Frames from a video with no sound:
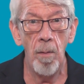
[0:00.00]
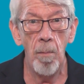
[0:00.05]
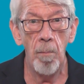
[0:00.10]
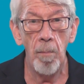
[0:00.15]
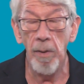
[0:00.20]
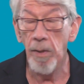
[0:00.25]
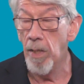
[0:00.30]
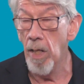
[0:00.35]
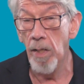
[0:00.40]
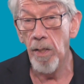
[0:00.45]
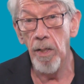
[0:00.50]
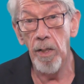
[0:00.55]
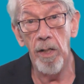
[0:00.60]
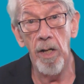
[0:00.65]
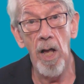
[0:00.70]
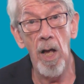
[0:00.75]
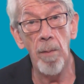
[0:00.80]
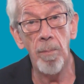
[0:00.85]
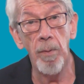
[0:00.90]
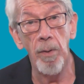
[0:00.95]
But that didn't
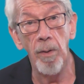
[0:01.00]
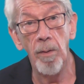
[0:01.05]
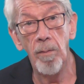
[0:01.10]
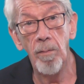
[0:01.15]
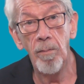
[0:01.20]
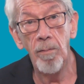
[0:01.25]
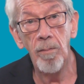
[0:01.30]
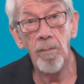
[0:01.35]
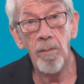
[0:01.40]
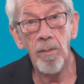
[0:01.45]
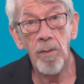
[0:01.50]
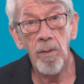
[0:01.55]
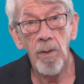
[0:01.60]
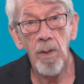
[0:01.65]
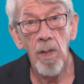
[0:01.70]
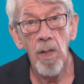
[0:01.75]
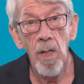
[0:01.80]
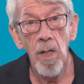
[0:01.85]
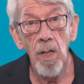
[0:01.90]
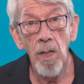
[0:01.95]
happen.
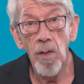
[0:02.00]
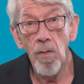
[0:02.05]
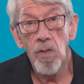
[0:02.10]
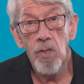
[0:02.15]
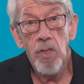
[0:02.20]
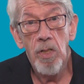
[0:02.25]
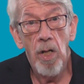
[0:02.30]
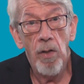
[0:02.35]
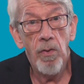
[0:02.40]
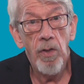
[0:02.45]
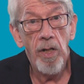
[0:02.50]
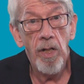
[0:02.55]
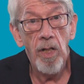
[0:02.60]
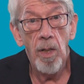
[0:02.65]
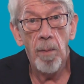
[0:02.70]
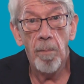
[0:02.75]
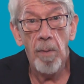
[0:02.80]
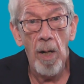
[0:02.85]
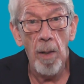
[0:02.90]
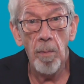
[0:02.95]
There is nothing in the
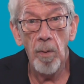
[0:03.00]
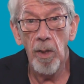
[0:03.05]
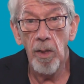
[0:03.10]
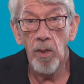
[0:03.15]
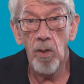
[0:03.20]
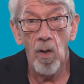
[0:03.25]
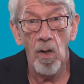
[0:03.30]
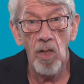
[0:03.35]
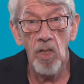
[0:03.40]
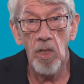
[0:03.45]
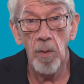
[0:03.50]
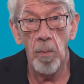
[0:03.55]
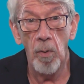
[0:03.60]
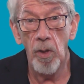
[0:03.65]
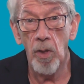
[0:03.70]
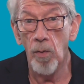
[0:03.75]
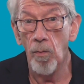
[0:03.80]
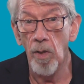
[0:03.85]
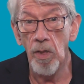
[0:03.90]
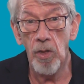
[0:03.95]
Bible that talks about
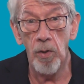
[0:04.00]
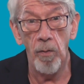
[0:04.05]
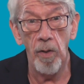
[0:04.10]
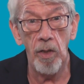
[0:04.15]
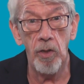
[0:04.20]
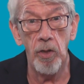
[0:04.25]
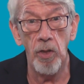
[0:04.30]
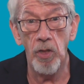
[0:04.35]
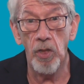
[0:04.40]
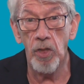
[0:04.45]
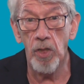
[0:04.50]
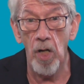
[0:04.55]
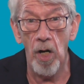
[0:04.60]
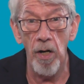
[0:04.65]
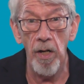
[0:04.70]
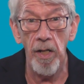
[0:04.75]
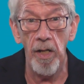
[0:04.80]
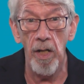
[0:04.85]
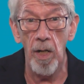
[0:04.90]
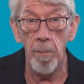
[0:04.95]
the resurrection
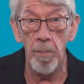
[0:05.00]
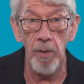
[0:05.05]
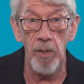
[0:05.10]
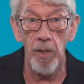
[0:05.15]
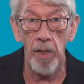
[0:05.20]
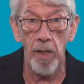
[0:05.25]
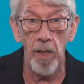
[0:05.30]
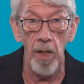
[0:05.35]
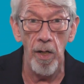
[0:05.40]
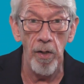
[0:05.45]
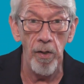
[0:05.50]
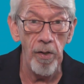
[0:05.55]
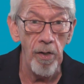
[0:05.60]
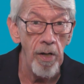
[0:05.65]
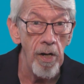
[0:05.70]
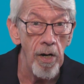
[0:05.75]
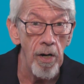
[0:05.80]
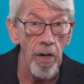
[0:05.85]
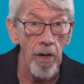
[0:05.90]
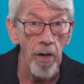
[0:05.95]
starting in a particular
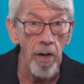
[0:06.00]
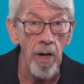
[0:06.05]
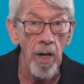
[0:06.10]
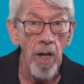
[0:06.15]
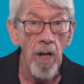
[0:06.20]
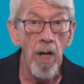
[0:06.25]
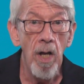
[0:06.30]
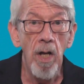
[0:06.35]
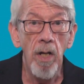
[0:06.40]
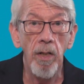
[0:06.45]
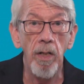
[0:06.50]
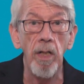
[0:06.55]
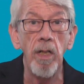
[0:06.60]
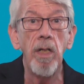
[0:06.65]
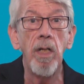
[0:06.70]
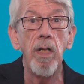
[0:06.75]
year, then